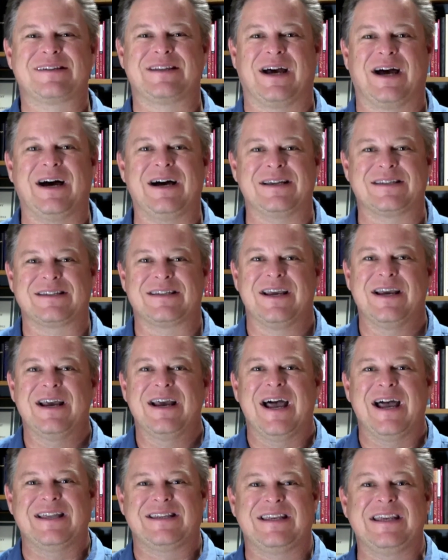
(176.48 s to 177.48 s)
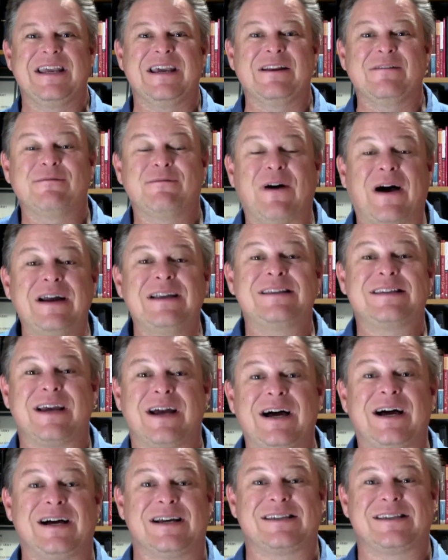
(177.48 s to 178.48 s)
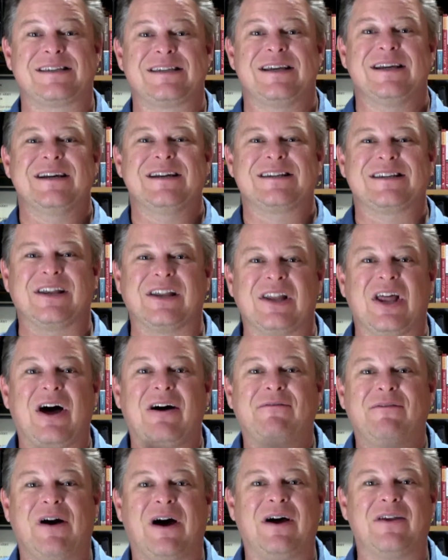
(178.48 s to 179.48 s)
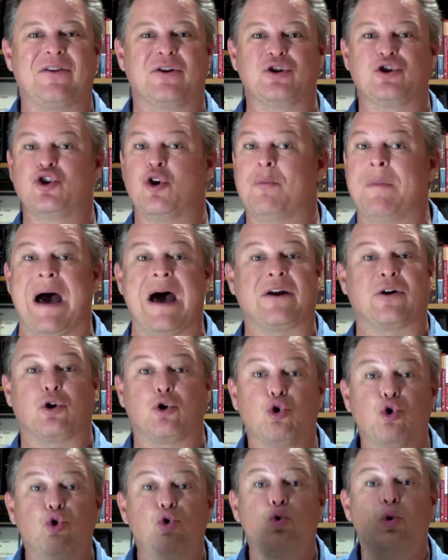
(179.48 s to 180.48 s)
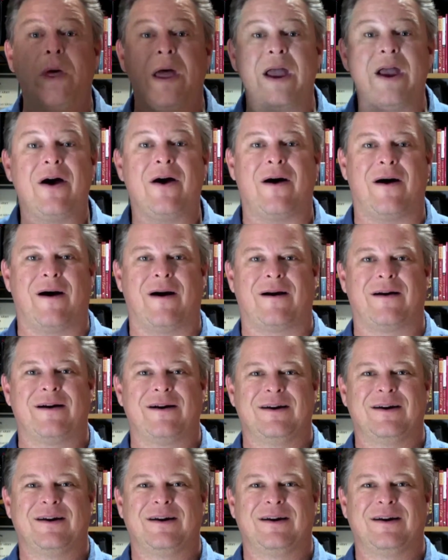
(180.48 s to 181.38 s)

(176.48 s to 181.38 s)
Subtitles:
to us. As he invites us to love others no matter who they are,